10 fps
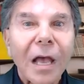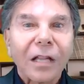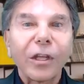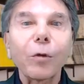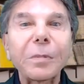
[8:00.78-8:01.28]

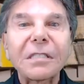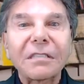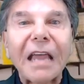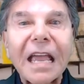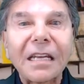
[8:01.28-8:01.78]
they'll be
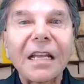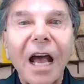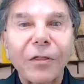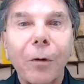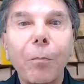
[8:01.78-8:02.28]
standing on
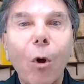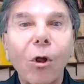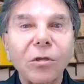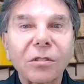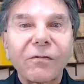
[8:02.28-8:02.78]
the
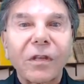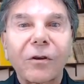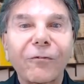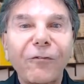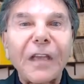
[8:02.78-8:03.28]
balls of their
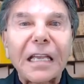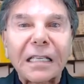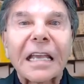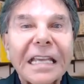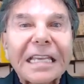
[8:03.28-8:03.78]
feet,
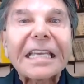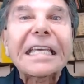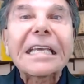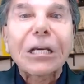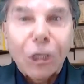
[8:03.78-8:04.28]

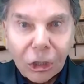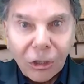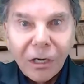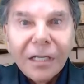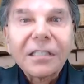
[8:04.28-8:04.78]
eager
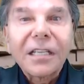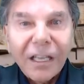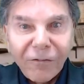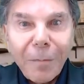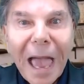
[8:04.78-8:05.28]
to
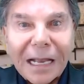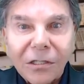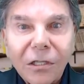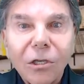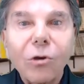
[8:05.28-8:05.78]
give back to
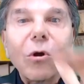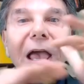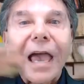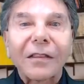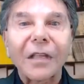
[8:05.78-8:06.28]
you
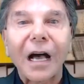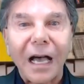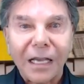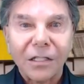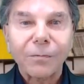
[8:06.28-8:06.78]
at the
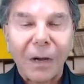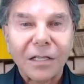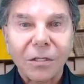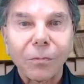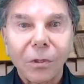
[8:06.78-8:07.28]
highest
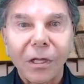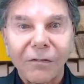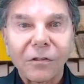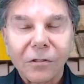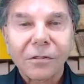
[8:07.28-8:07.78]
possible
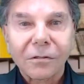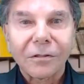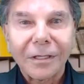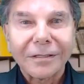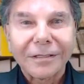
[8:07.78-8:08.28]
levels.
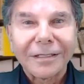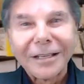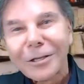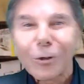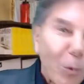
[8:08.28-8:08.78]
Right?
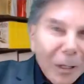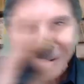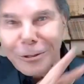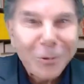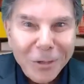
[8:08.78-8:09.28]
So we'll
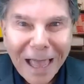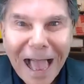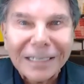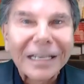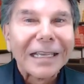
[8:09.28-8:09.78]
do
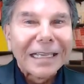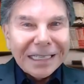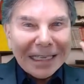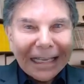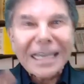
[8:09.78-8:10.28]
that
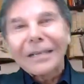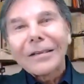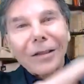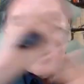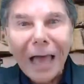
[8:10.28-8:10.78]
in
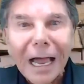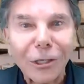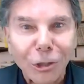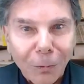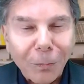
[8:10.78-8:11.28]
the
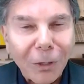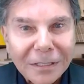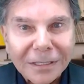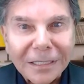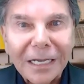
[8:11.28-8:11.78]
larger
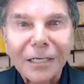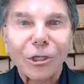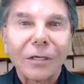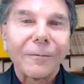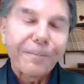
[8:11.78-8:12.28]

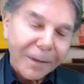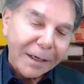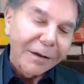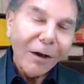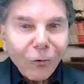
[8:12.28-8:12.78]
presentation.
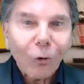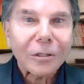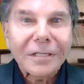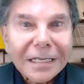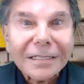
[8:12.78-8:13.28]
Of course,
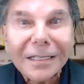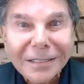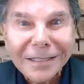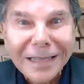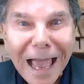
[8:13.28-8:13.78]
this
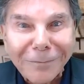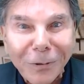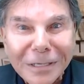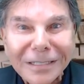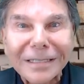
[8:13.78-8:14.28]
isn't that
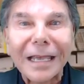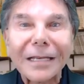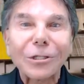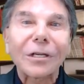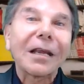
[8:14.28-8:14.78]

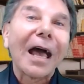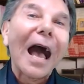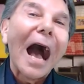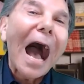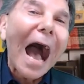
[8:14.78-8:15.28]
presentation.
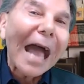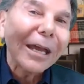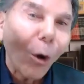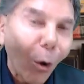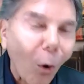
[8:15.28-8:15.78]
I
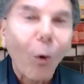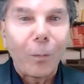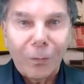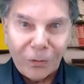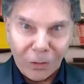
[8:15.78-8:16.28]
hope,
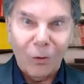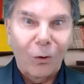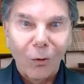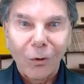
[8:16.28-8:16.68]
though,